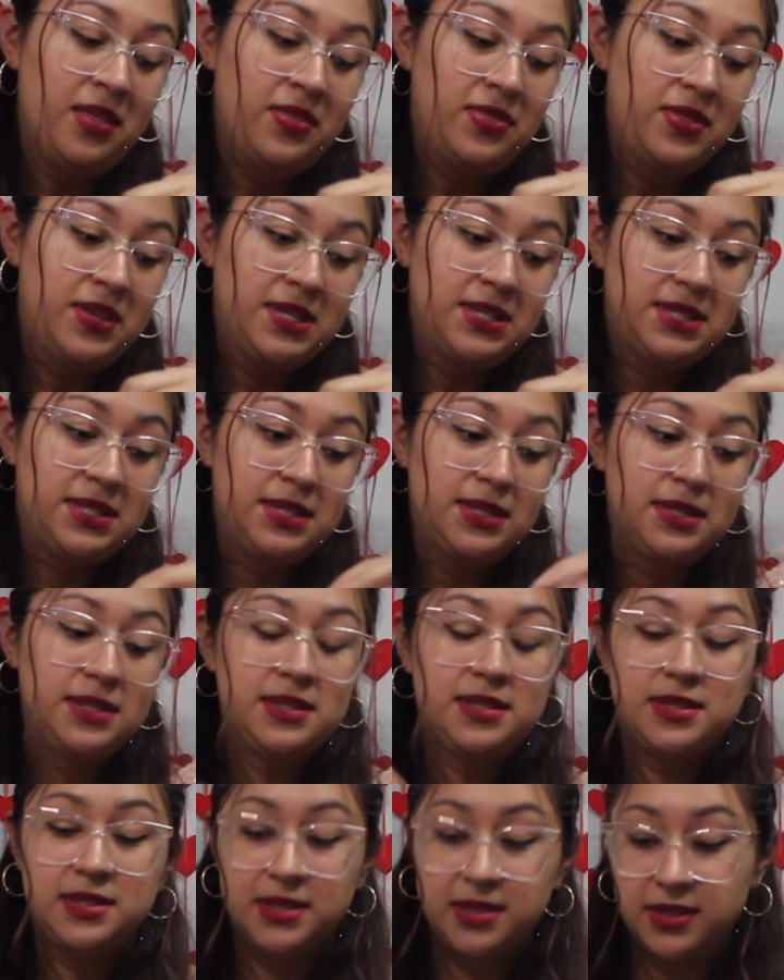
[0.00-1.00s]
this
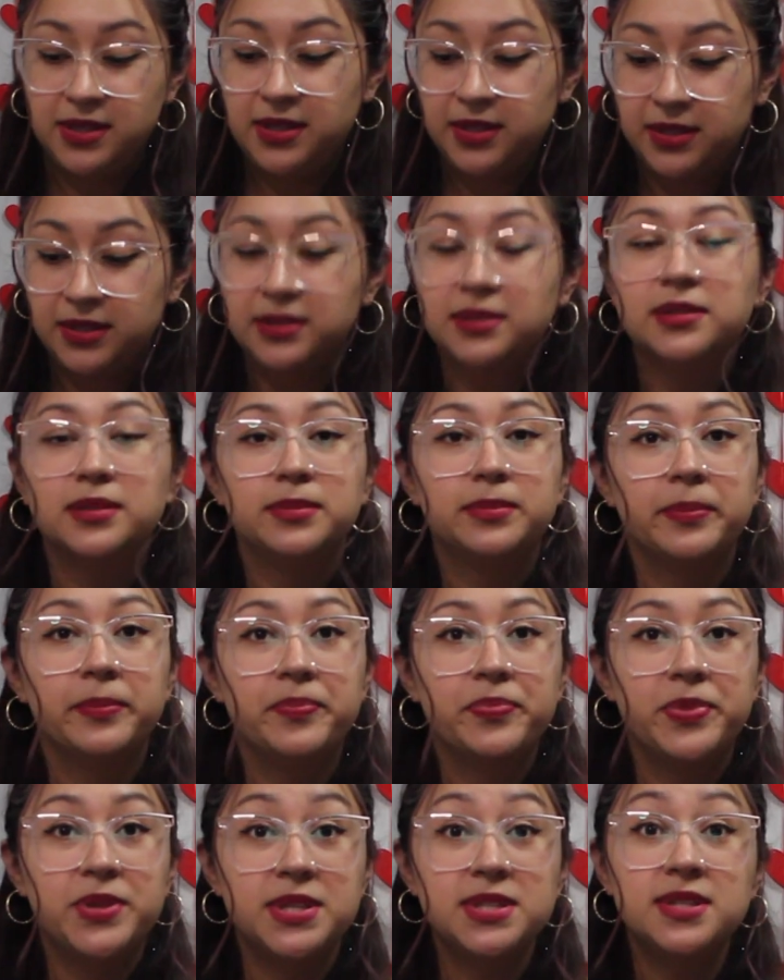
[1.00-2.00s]
is
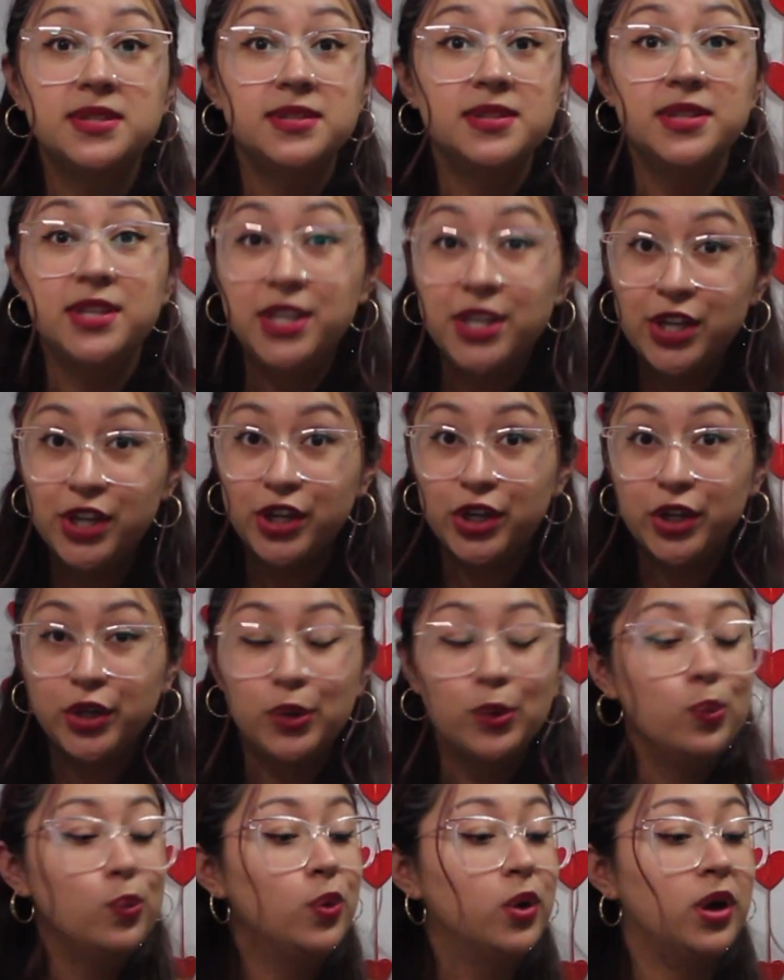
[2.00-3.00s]
a year
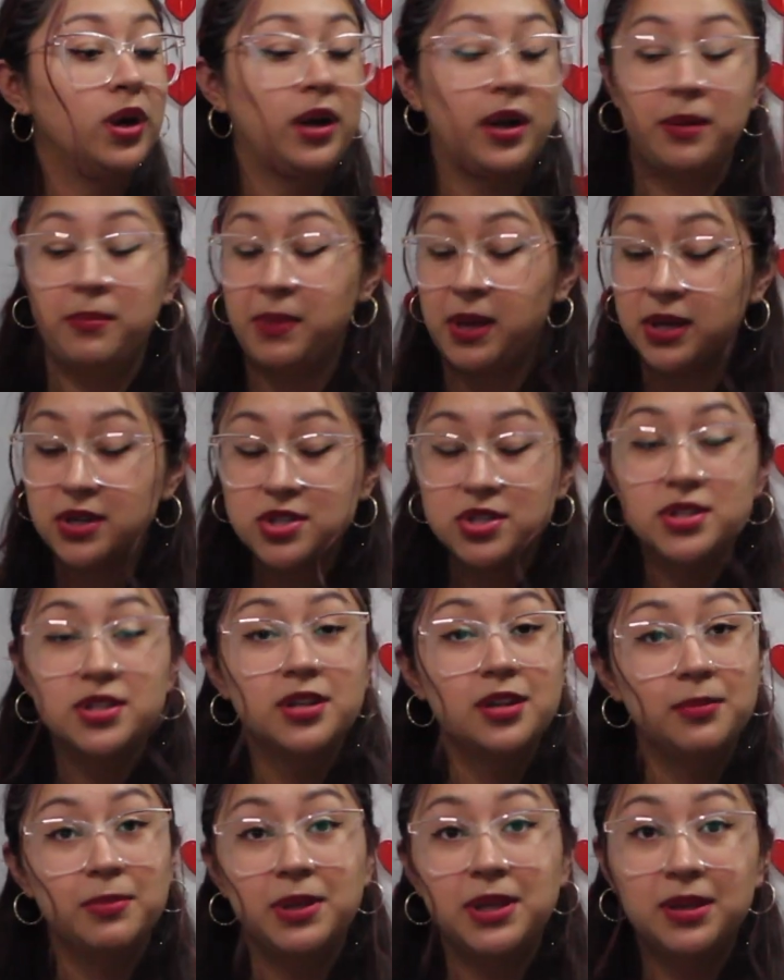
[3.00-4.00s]
where I'm actually
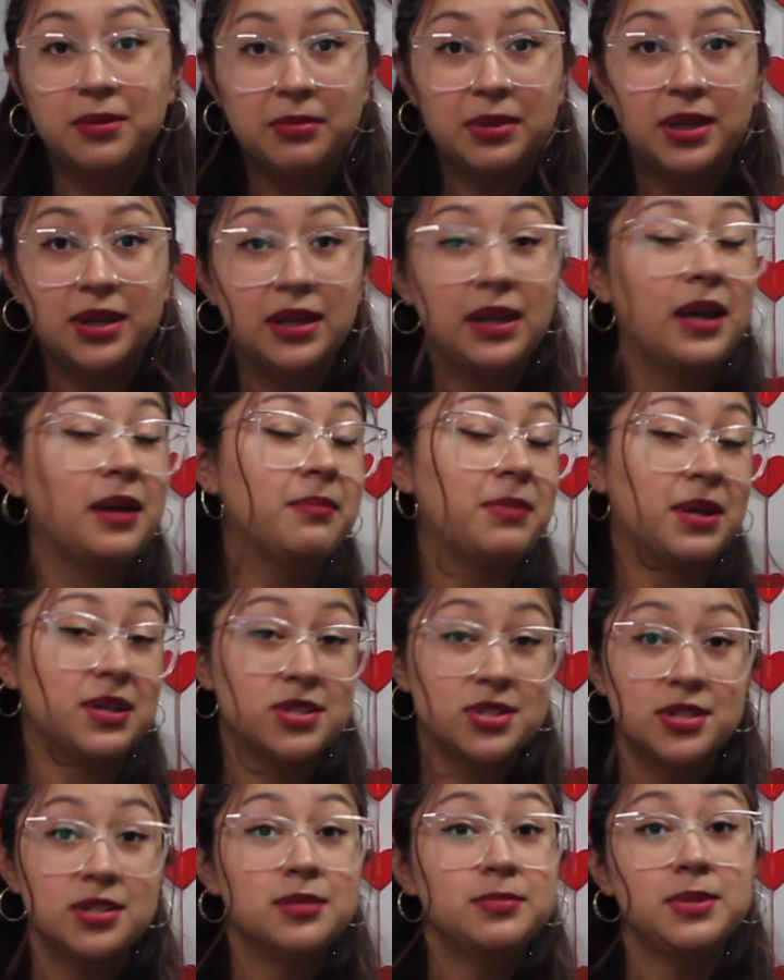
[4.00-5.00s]
going to be committed. I'm
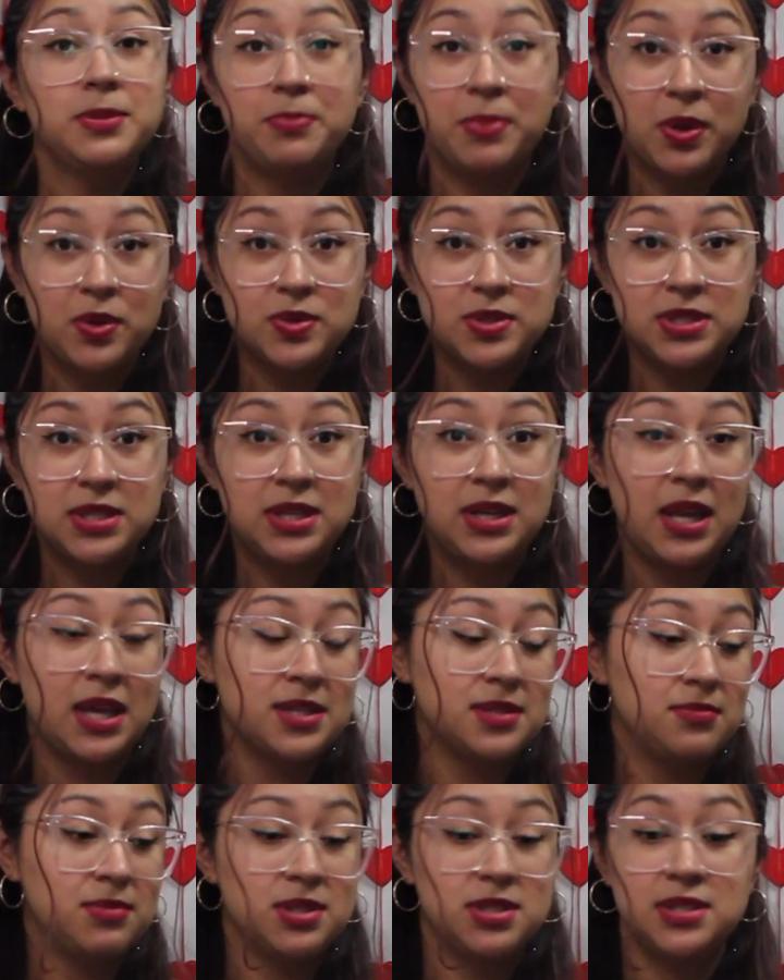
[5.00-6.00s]
actually going to be posting
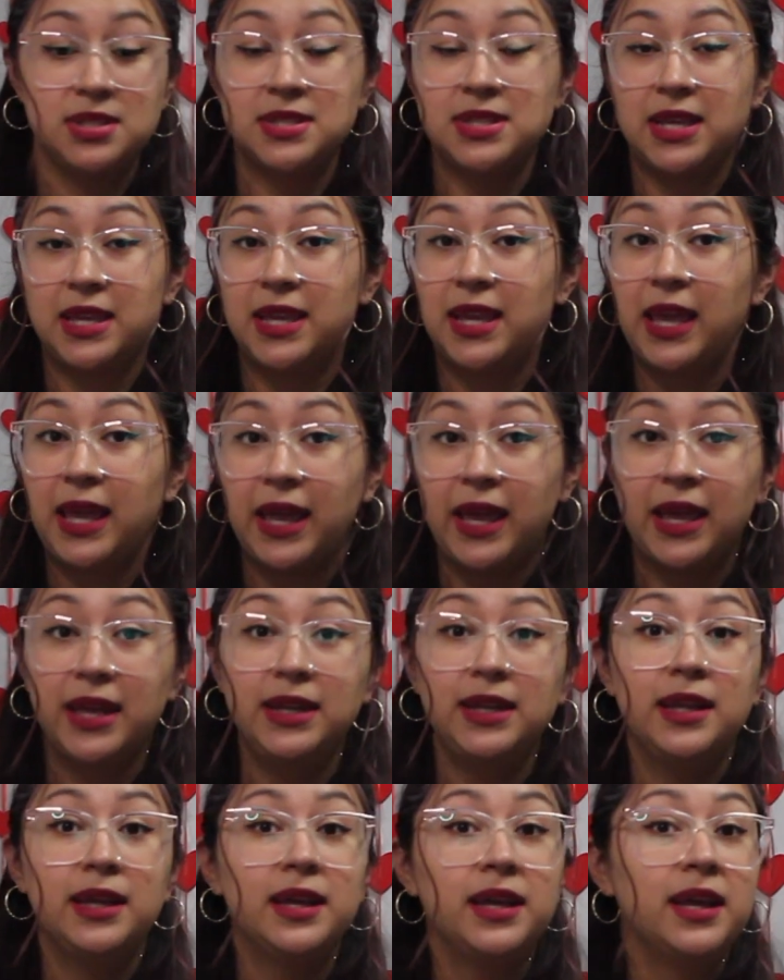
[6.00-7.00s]
as much as I can.